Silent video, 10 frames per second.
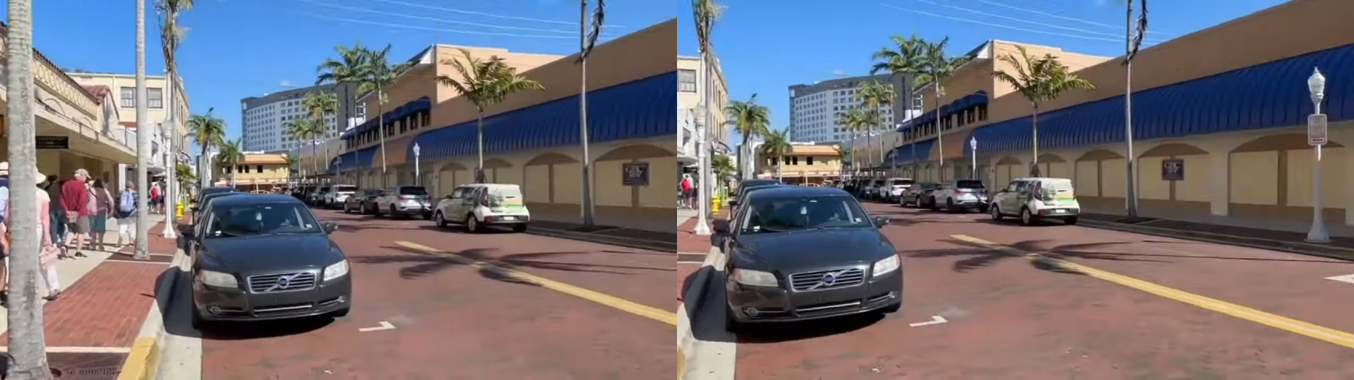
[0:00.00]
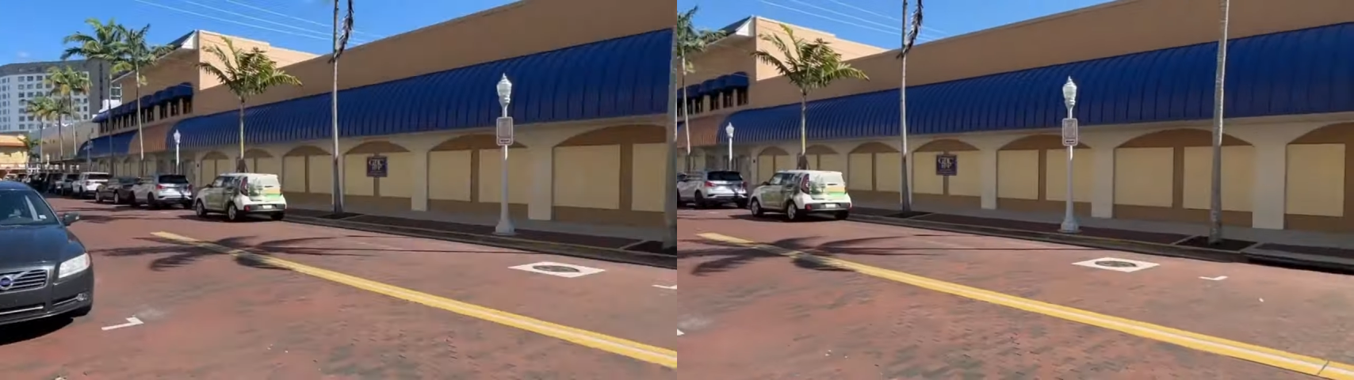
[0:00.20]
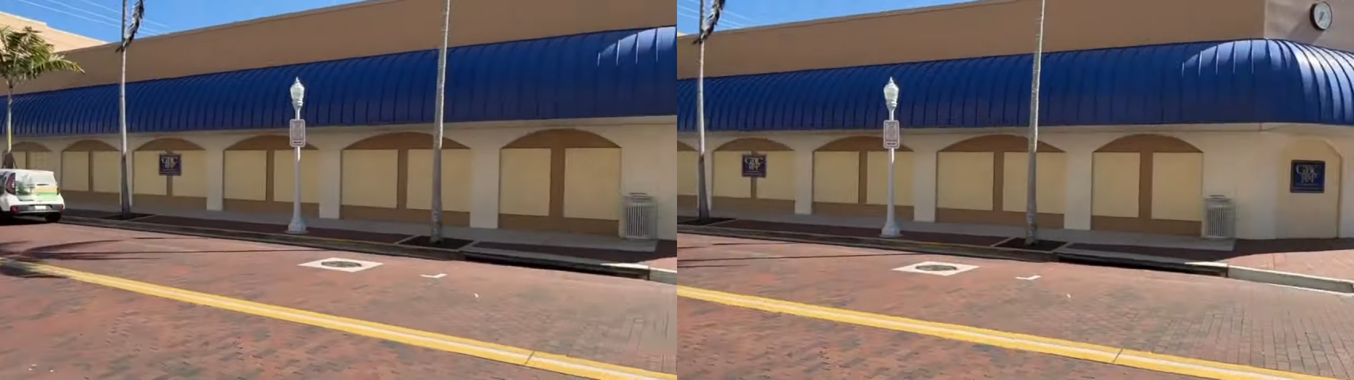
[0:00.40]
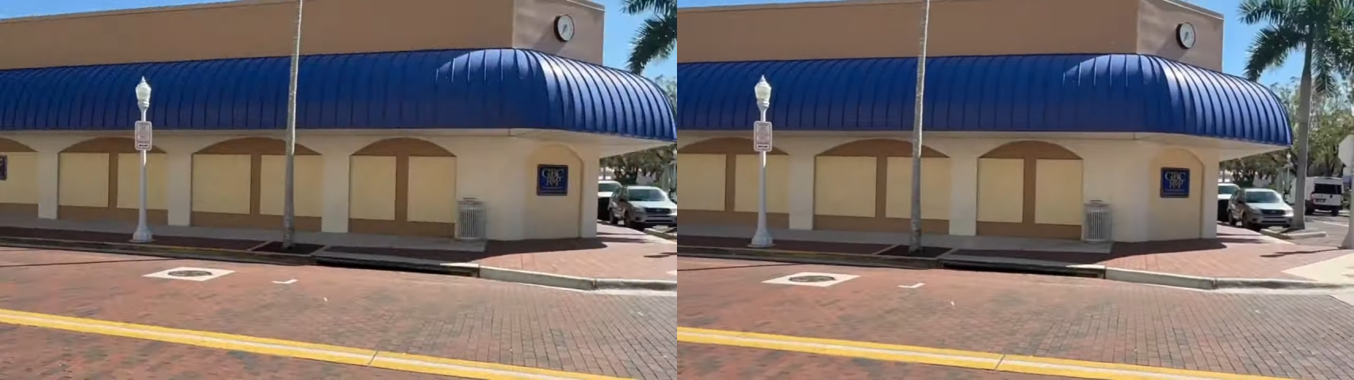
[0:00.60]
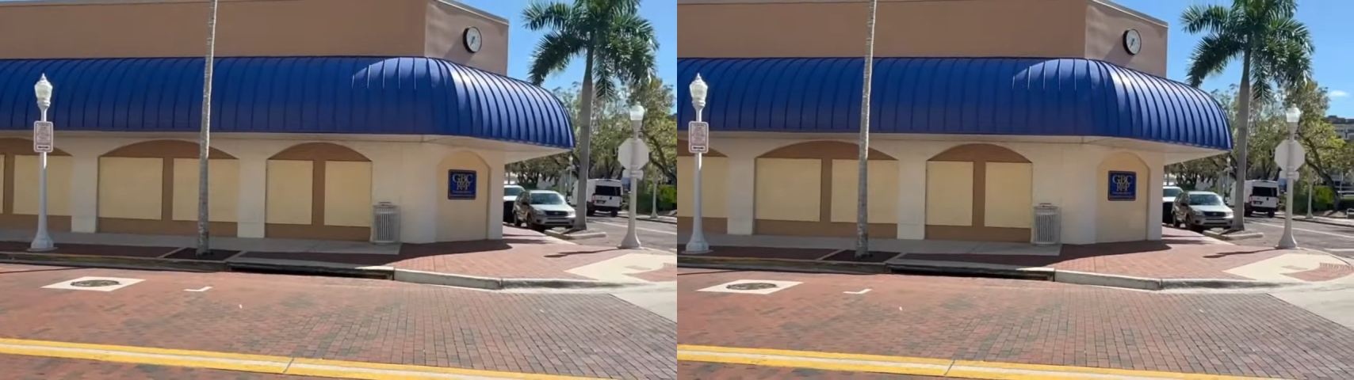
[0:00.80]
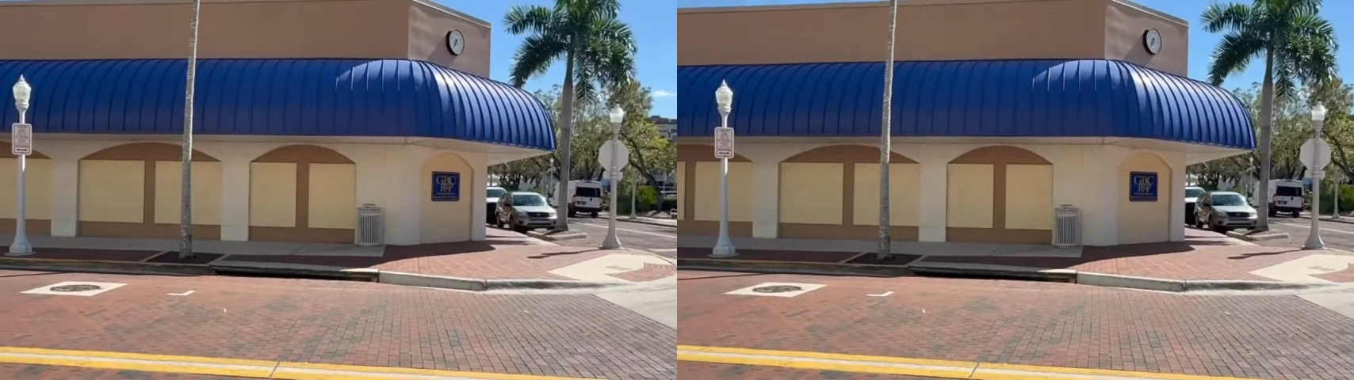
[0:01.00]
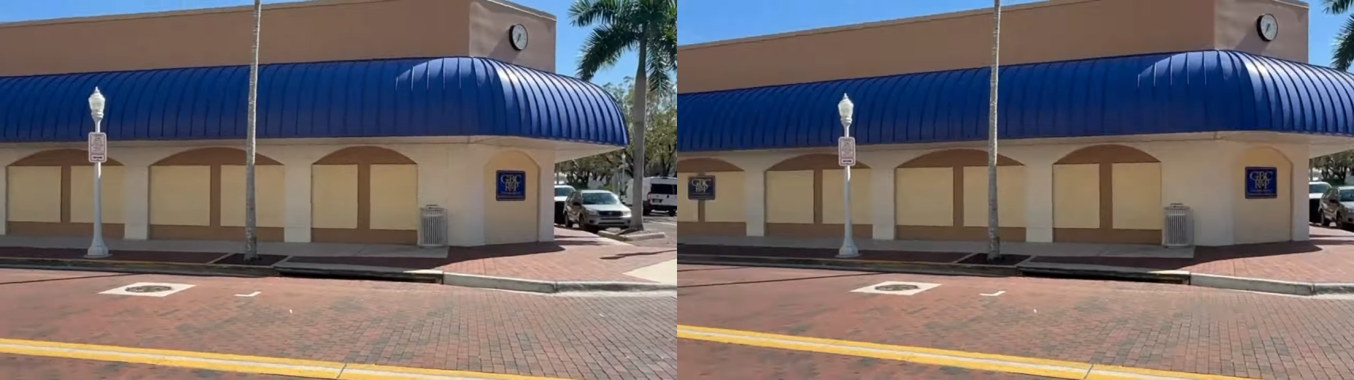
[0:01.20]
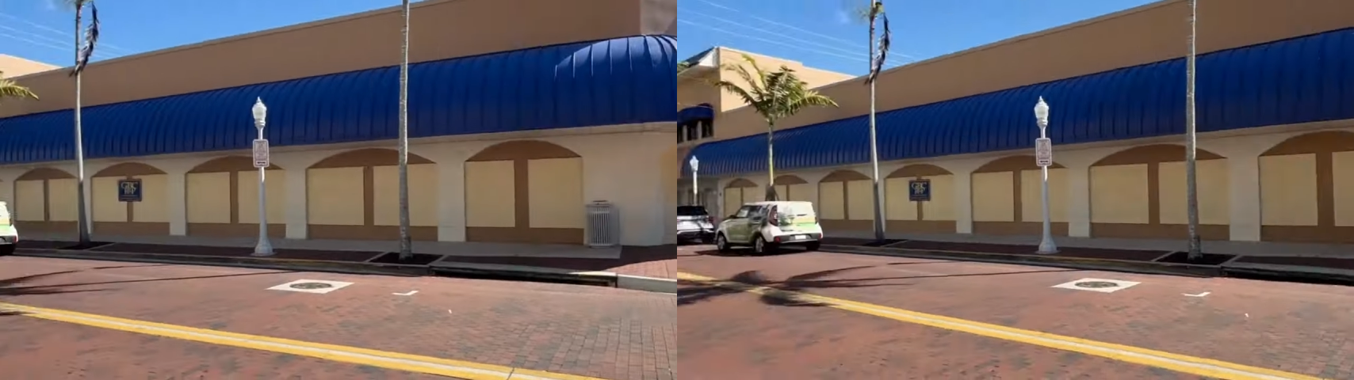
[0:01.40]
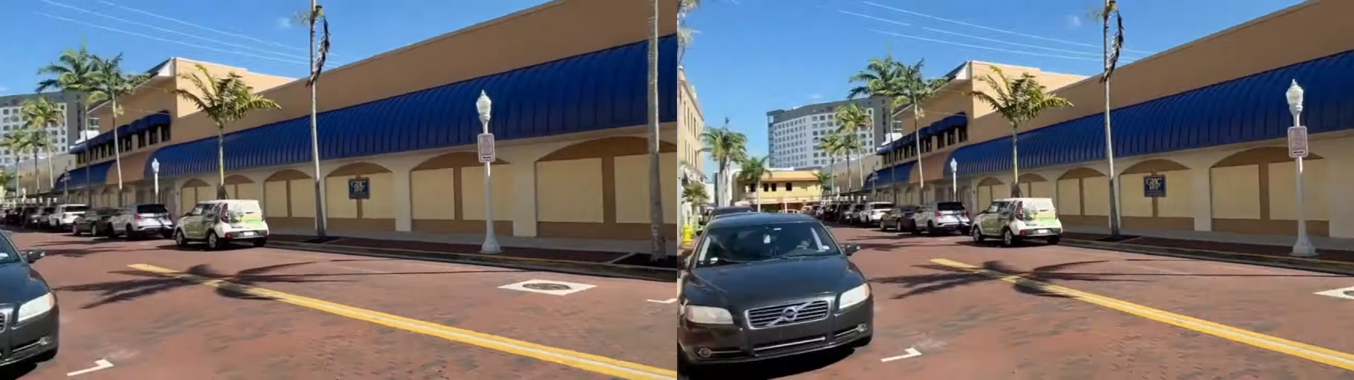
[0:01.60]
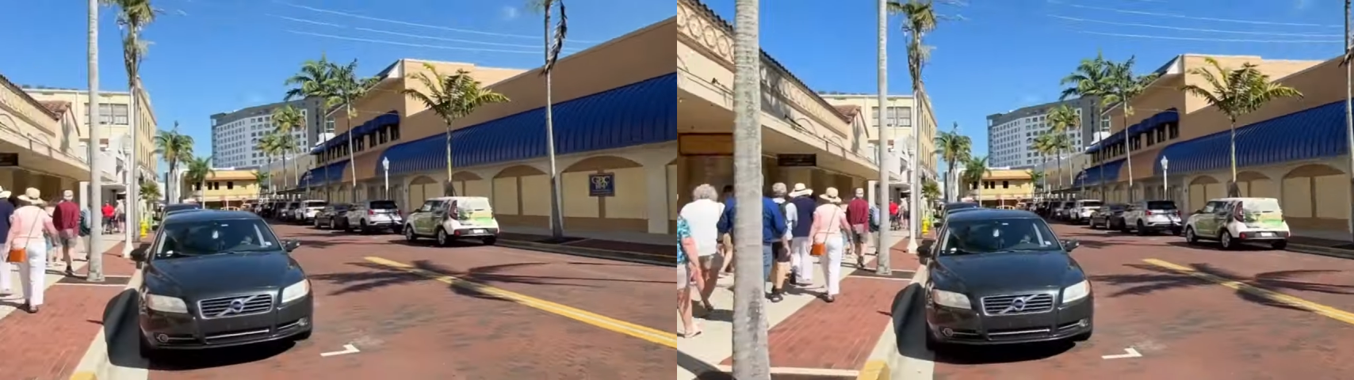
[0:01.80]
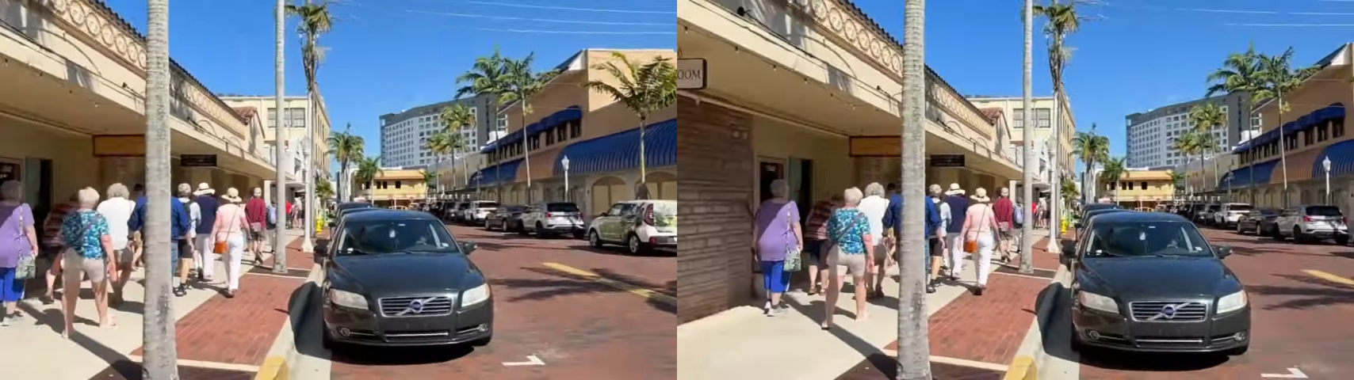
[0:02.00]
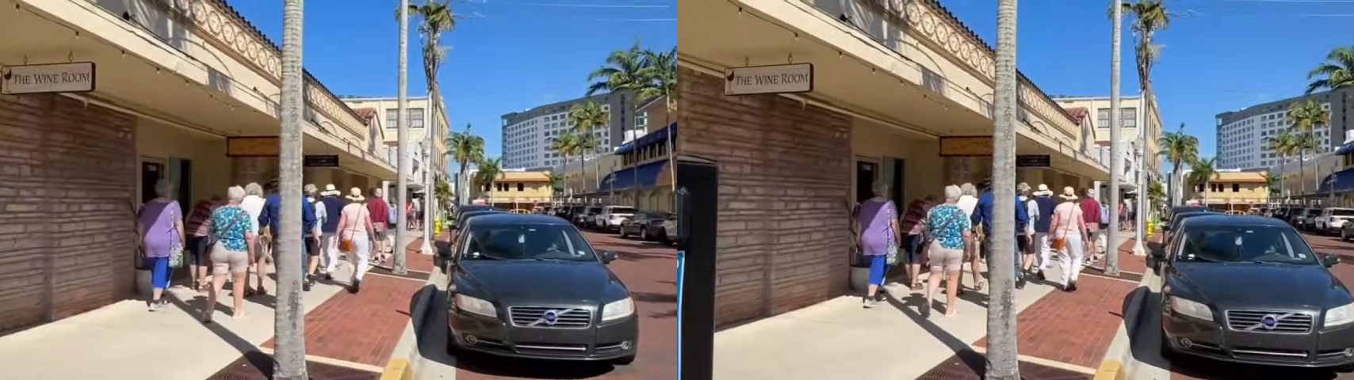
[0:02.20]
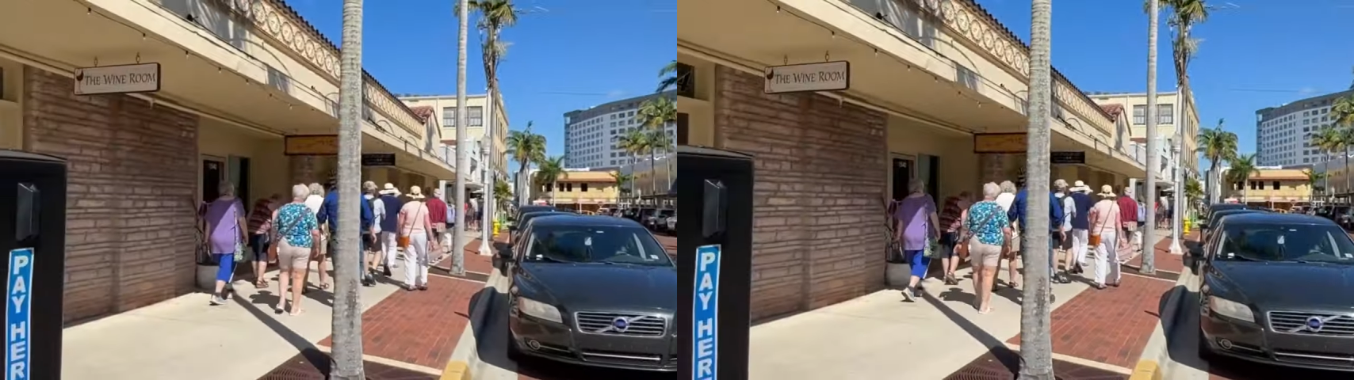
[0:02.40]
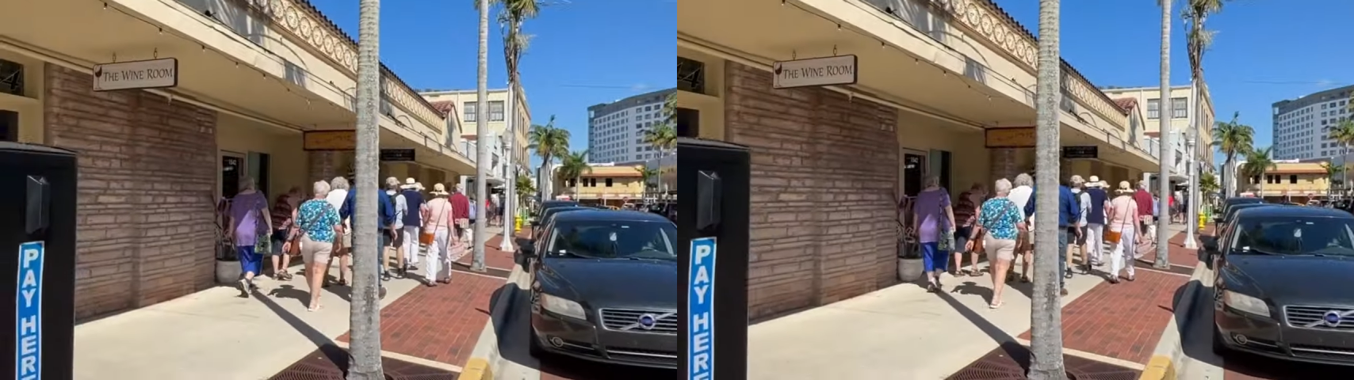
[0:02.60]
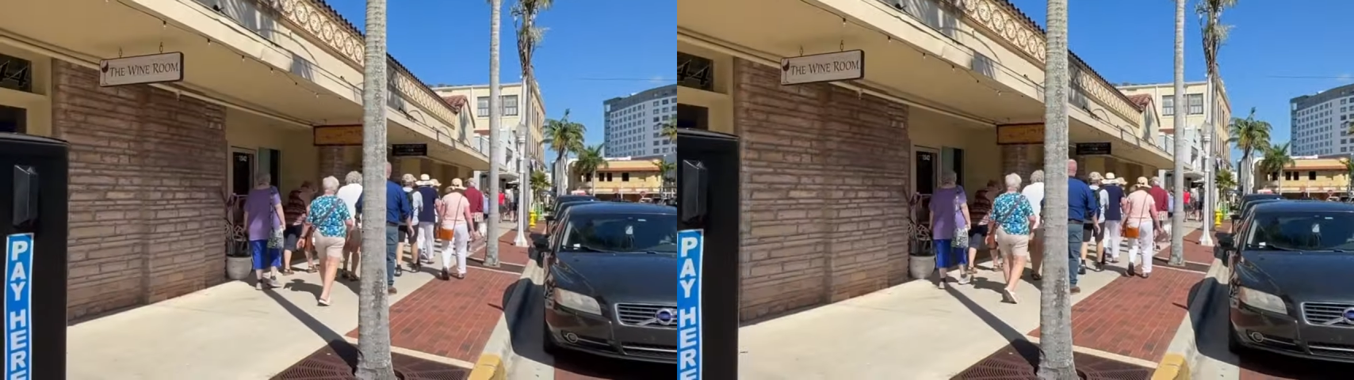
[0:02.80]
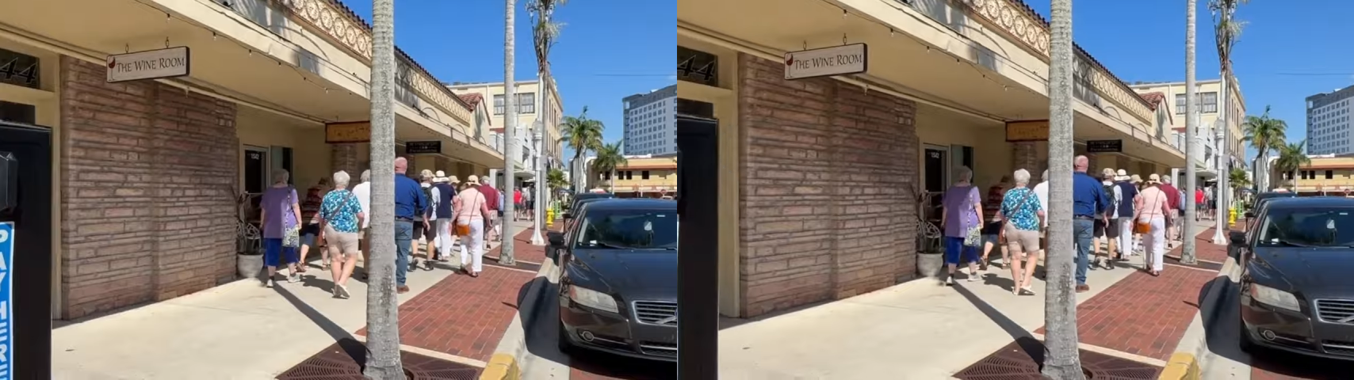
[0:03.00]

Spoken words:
[unreadable: no face in view]